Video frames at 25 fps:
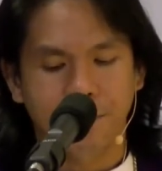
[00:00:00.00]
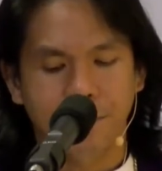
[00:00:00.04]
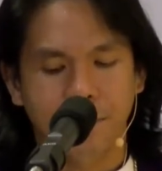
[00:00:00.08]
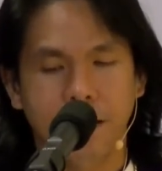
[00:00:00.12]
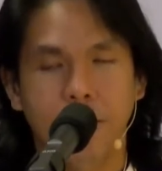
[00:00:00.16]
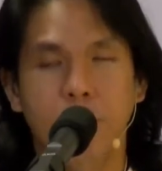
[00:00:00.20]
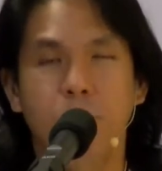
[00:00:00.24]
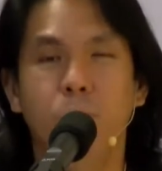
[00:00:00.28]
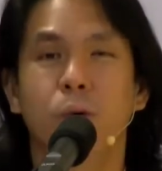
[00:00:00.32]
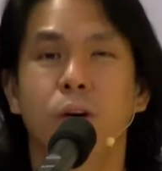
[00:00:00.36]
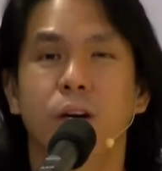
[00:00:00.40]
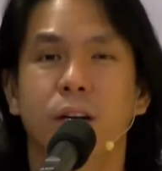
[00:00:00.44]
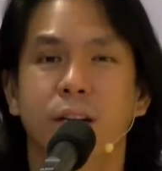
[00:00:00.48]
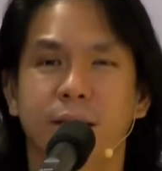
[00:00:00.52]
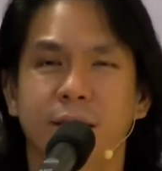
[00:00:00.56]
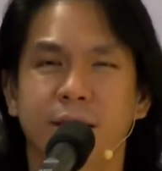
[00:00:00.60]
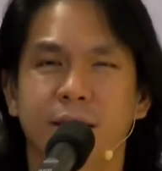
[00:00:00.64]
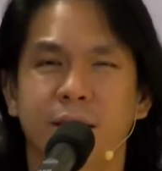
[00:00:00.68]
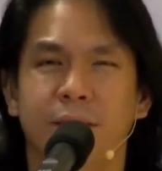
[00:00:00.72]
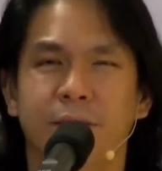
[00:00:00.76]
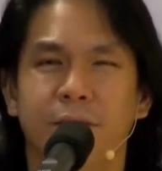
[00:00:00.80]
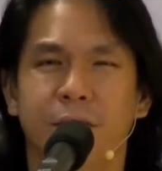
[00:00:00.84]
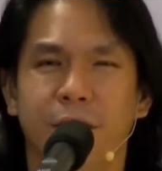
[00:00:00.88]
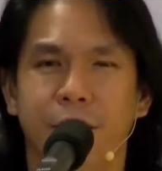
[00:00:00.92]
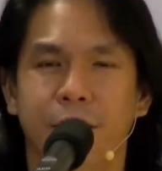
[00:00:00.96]
the
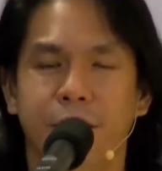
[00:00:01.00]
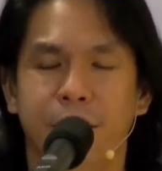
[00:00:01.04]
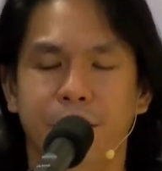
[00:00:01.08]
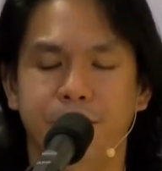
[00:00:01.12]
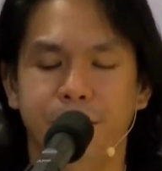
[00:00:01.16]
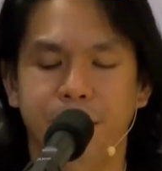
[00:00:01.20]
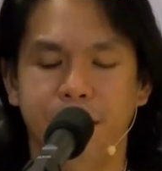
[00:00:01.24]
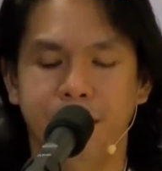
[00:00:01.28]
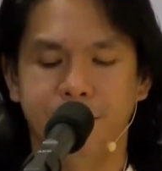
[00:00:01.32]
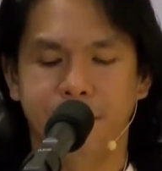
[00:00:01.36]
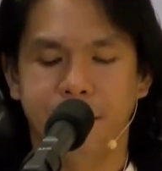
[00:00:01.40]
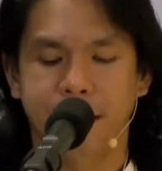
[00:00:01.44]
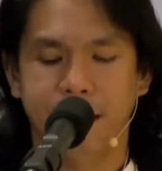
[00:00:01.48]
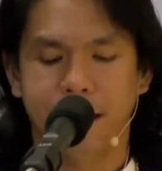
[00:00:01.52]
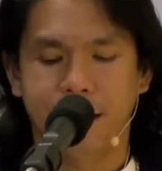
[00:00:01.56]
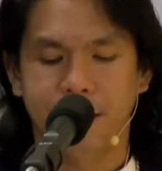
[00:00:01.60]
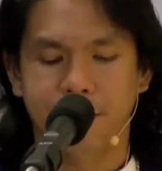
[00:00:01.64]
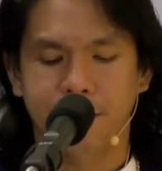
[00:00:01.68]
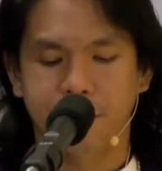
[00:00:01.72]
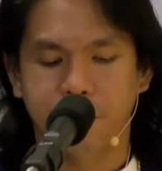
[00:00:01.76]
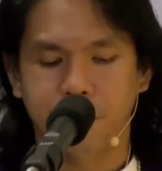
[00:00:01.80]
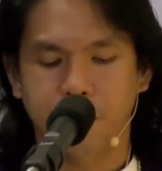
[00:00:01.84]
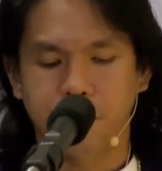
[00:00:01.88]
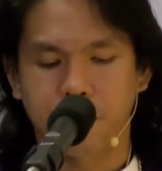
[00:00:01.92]
worst of other people?